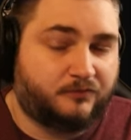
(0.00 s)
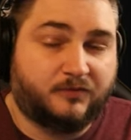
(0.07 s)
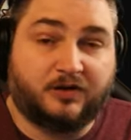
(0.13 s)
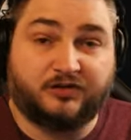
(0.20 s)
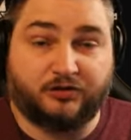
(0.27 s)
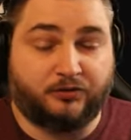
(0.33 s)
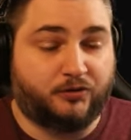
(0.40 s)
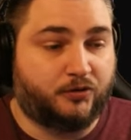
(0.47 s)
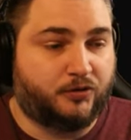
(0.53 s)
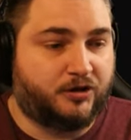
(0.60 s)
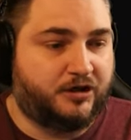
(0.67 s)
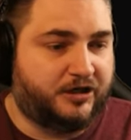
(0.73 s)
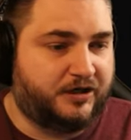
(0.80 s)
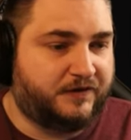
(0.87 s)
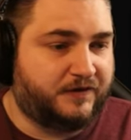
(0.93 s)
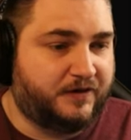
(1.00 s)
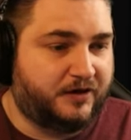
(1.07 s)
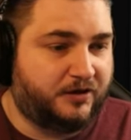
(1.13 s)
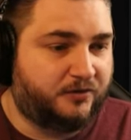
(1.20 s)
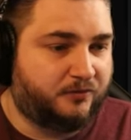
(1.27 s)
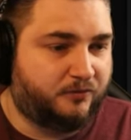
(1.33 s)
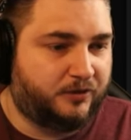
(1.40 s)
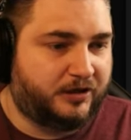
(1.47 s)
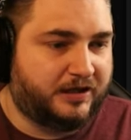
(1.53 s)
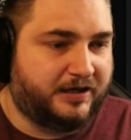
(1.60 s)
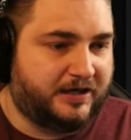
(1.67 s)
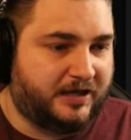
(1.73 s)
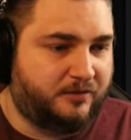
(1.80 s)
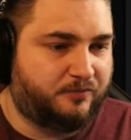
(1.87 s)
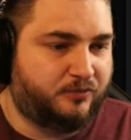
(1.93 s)
So in order to get there, we got
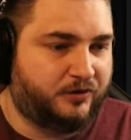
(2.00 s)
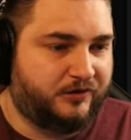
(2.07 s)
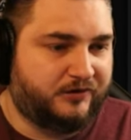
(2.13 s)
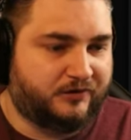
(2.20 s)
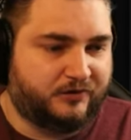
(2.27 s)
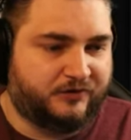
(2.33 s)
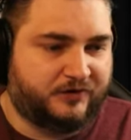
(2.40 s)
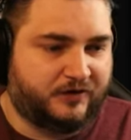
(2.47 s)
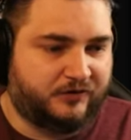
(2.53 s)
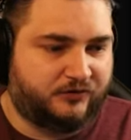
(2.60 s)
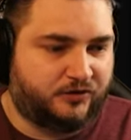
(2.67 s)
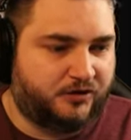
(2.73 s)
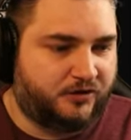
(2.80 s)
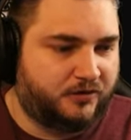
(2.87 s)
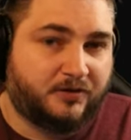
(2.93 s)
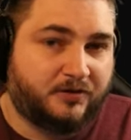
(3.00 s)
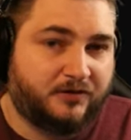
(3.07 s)
8 points in Ursine Strength.